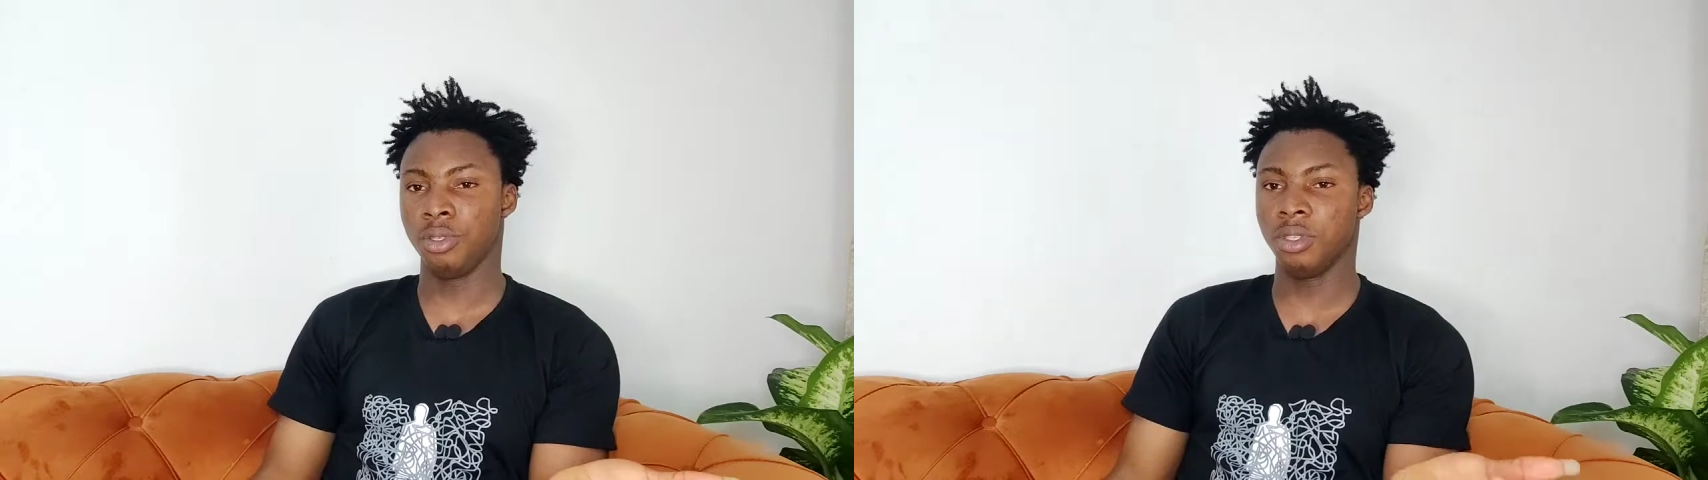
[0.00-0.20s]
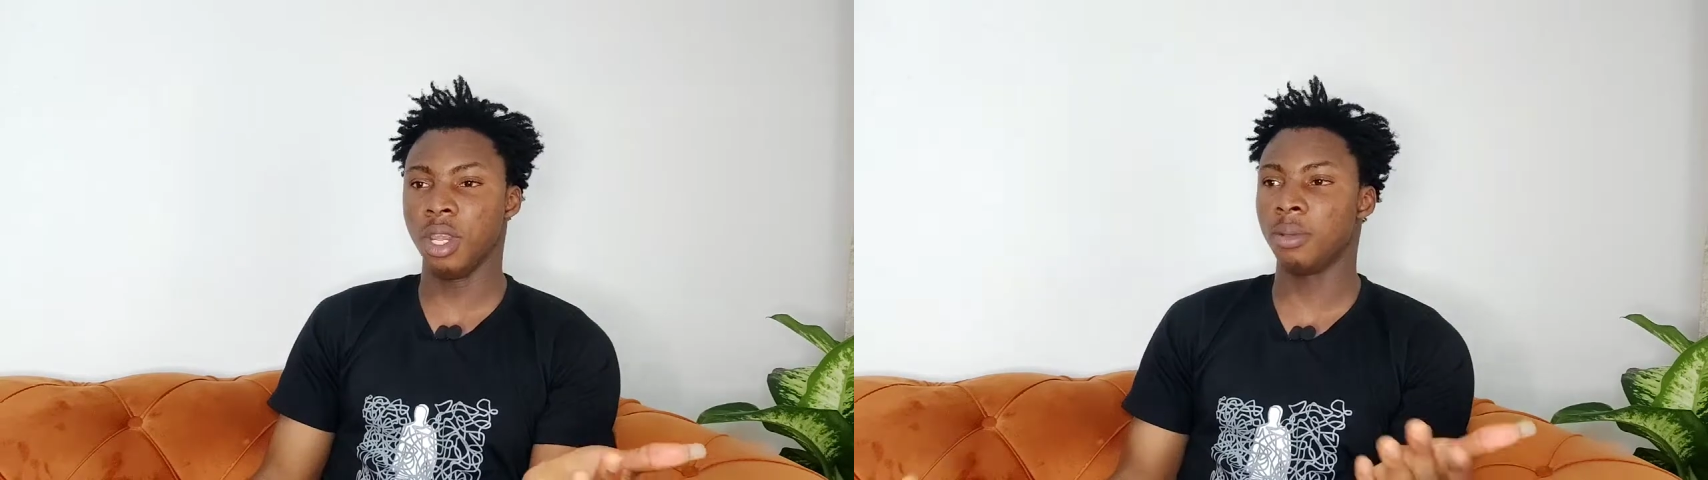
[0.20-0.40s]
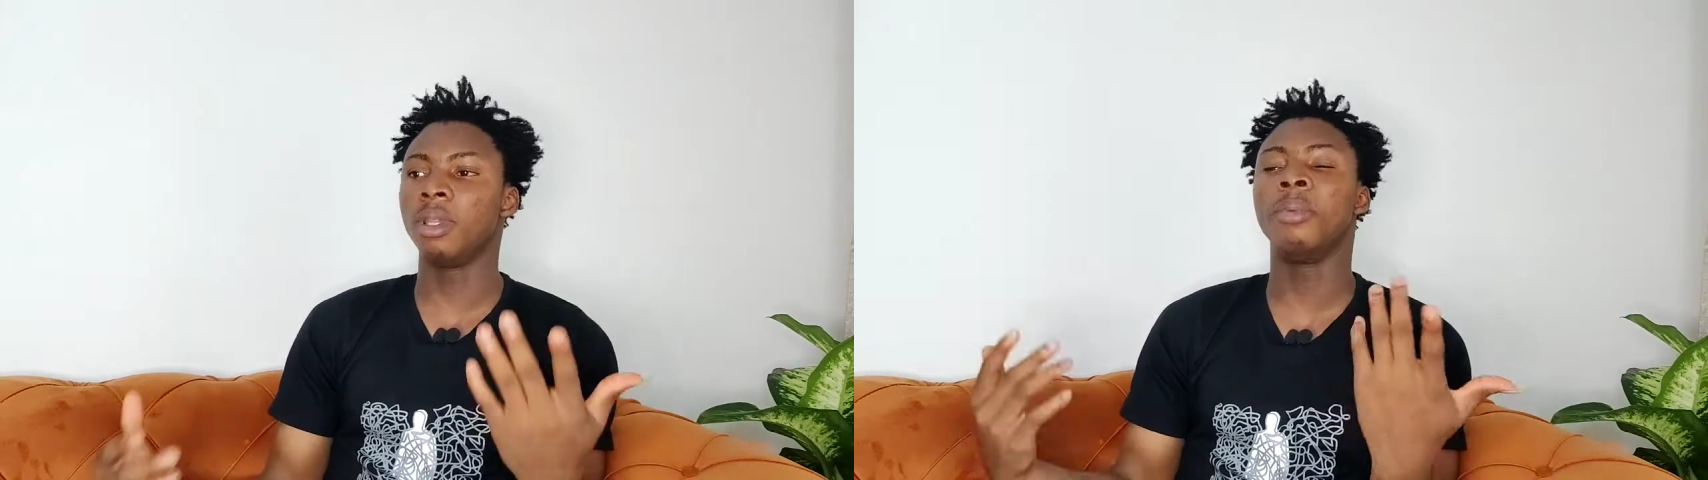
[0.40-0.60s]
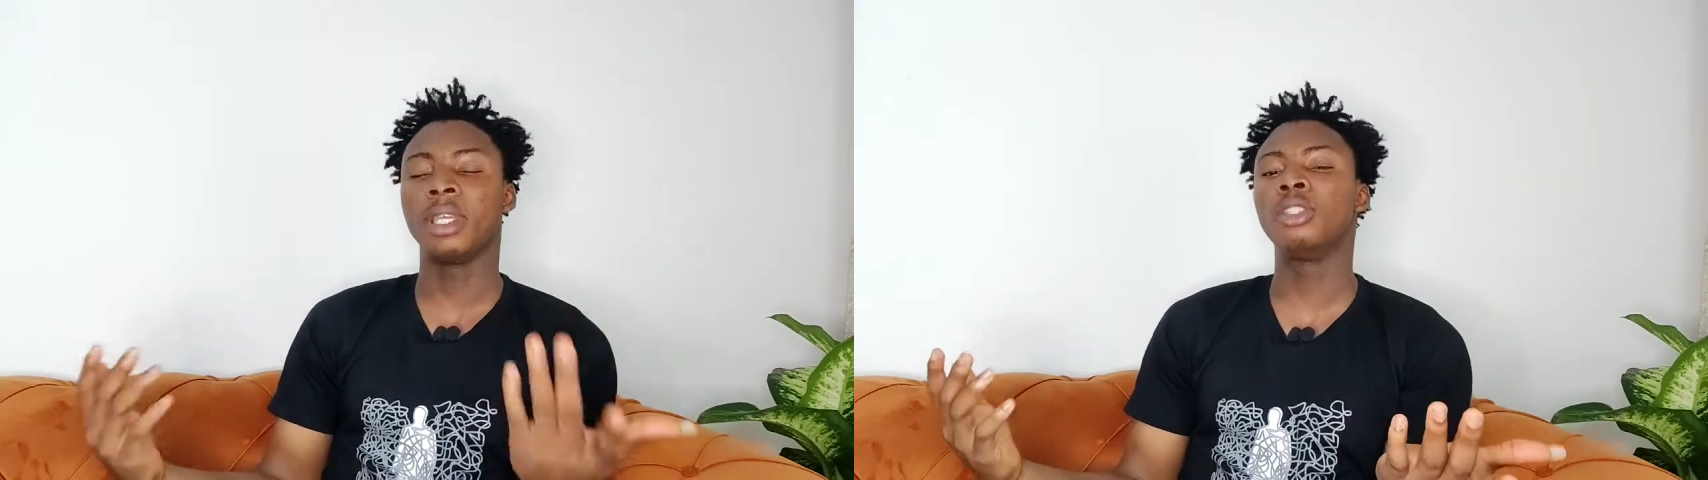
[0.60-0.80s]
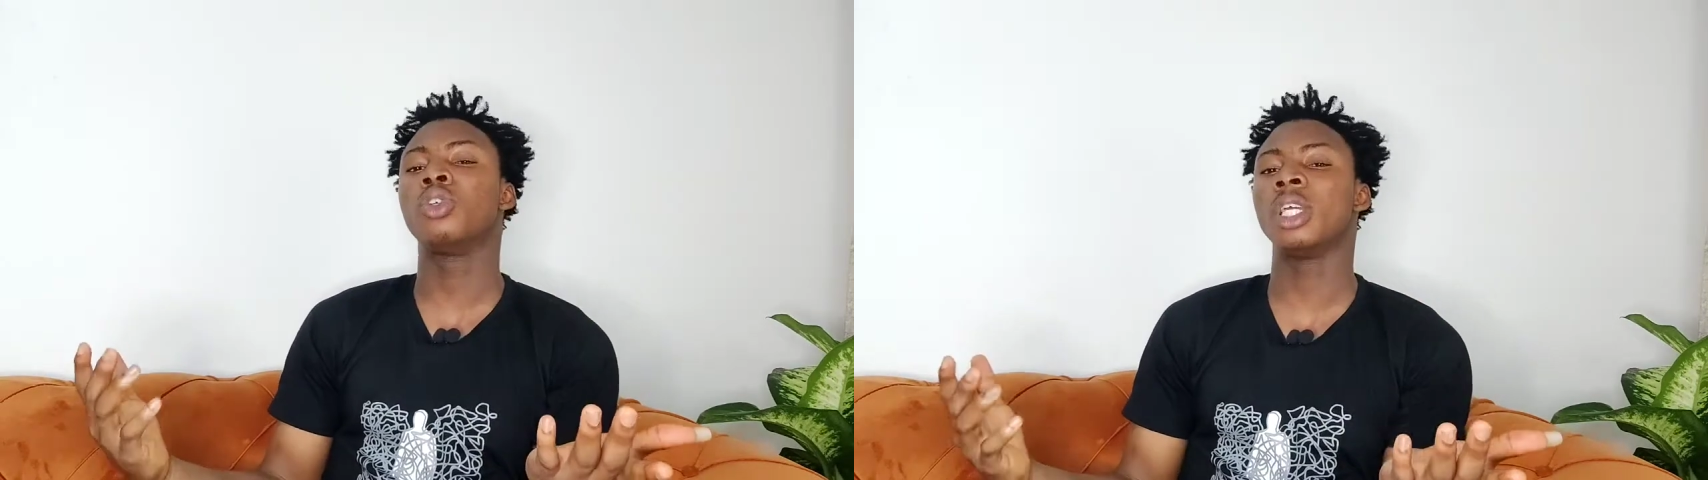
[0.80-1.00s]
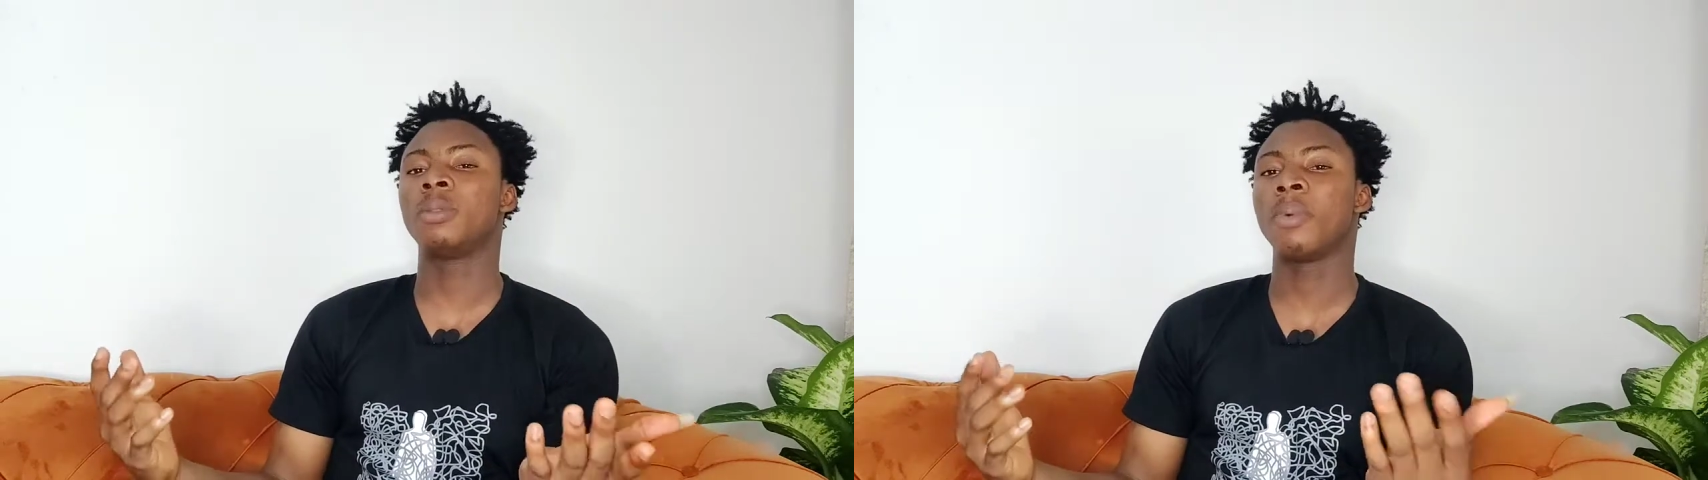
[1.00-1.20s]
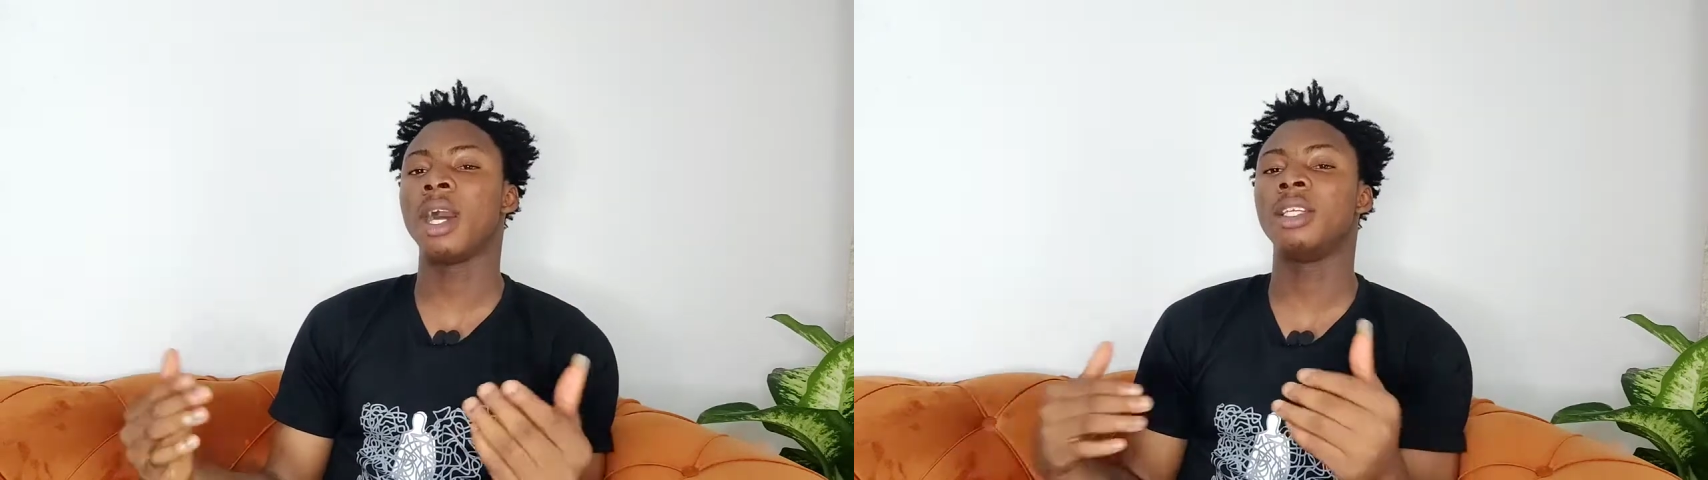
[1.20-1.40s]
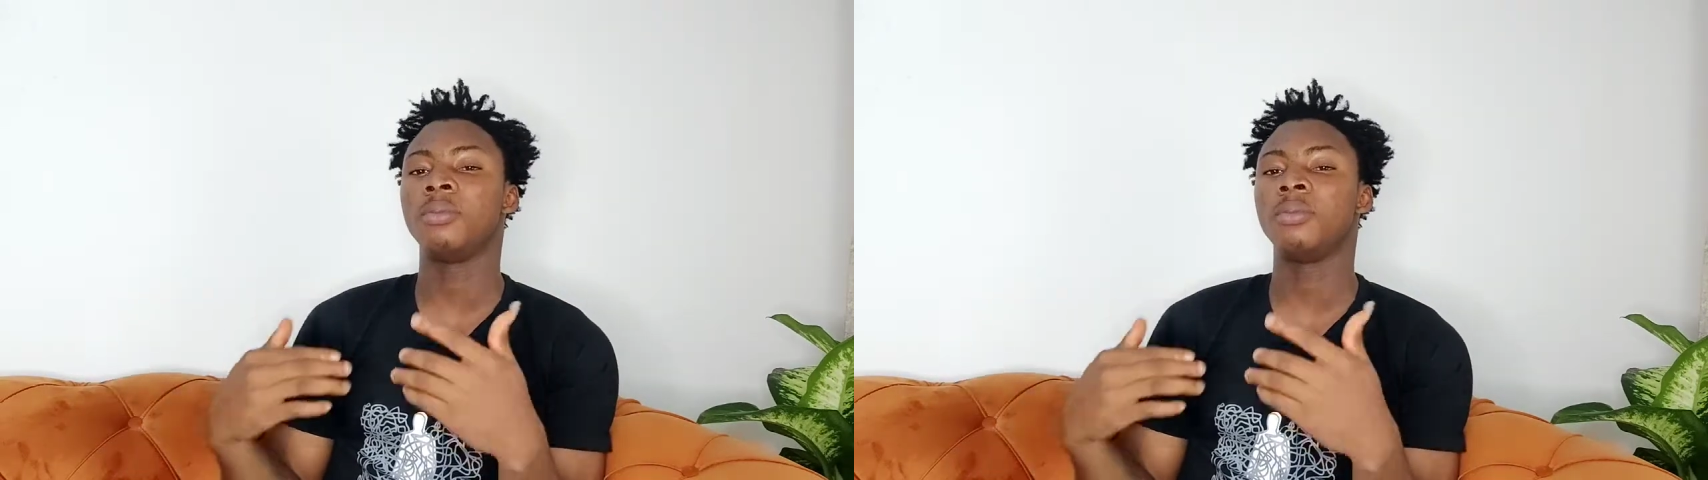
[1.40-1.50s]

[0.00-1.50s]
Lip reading: they begin to expand.